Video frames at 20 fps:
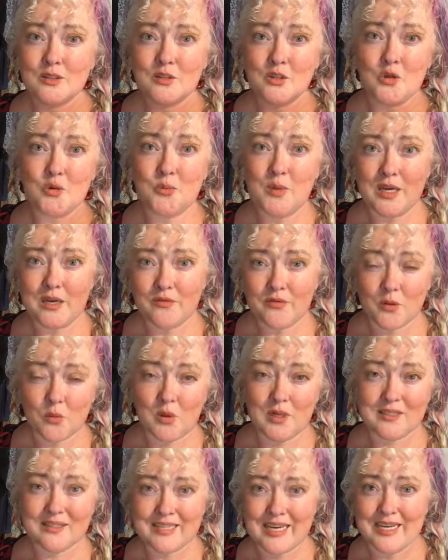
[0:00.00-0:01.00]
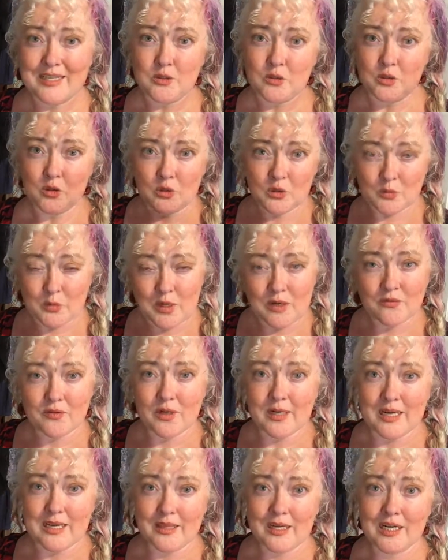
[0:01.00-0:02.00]
too big for one size or too small for
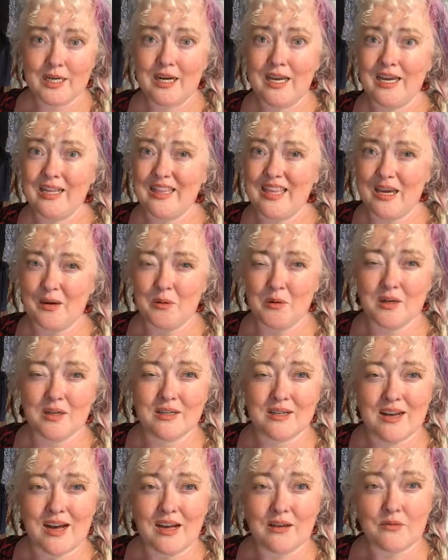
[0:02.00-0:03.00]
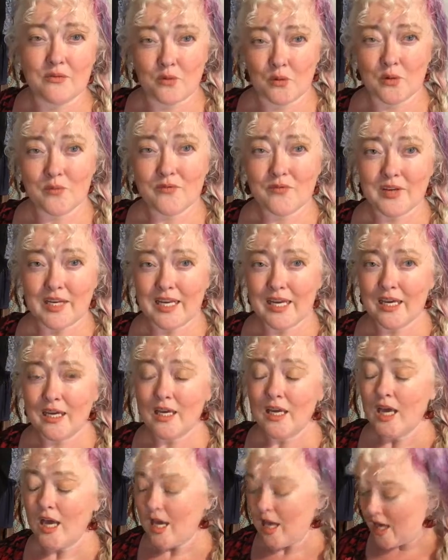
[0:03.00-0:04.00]
another, and they were not
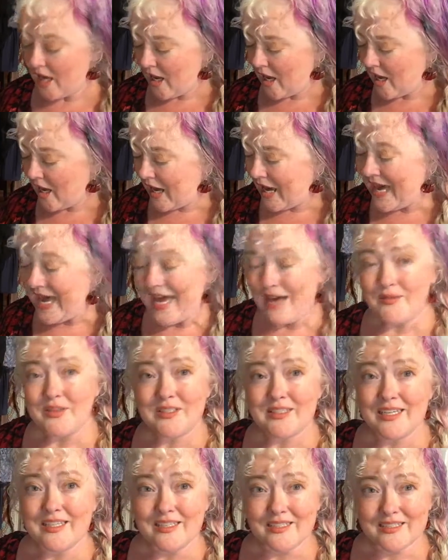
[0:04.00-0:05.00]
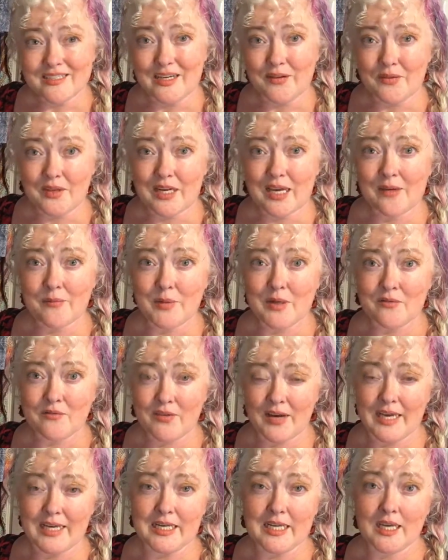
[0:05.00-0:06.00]
form-fitting. I have to say, the stuff that I've been
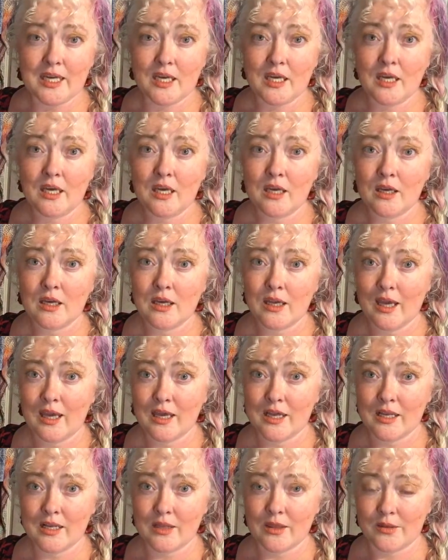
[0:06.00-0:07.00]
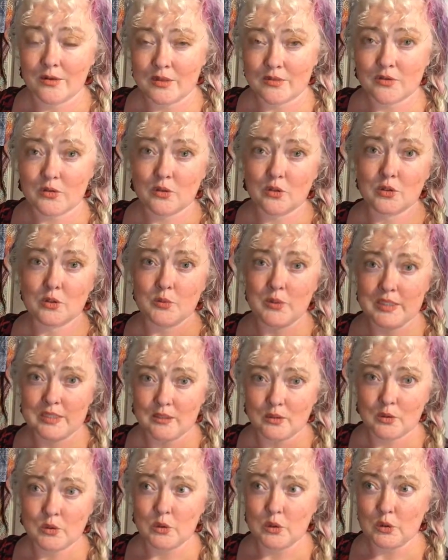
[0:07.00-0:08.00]
finding in thrift stores,
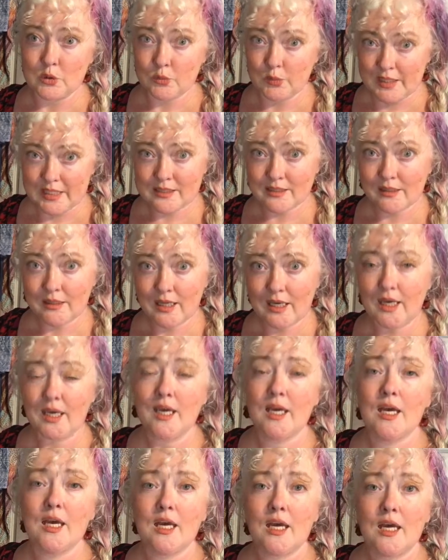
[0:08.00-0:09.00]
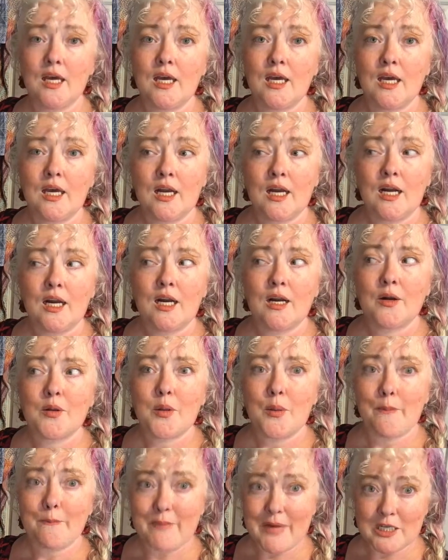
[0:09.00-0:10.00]
resale stores recently,
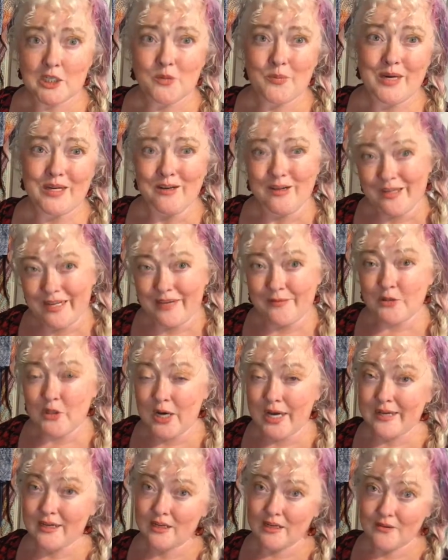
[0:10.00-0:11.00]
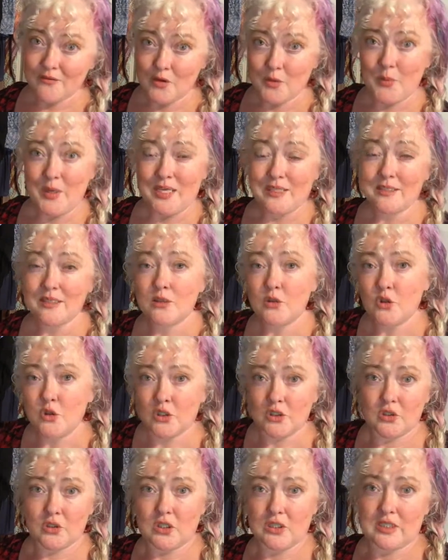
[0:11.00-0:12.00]
much better. And I've tried on a few pieces
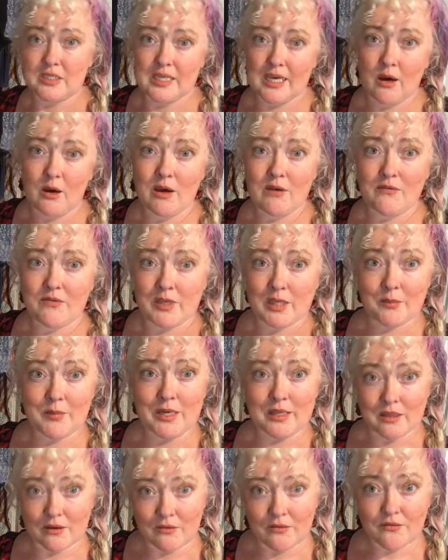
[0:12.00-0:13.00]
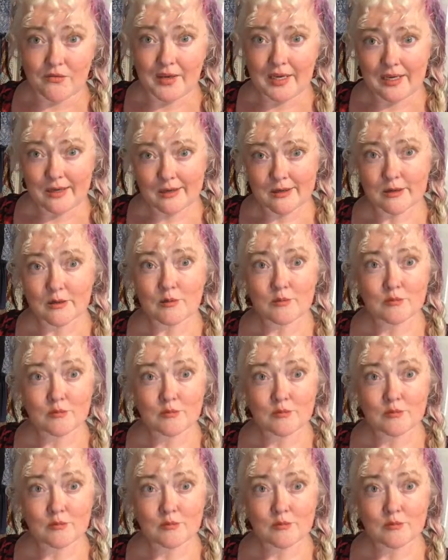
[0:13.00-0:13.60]
just to see how I feel about the fit.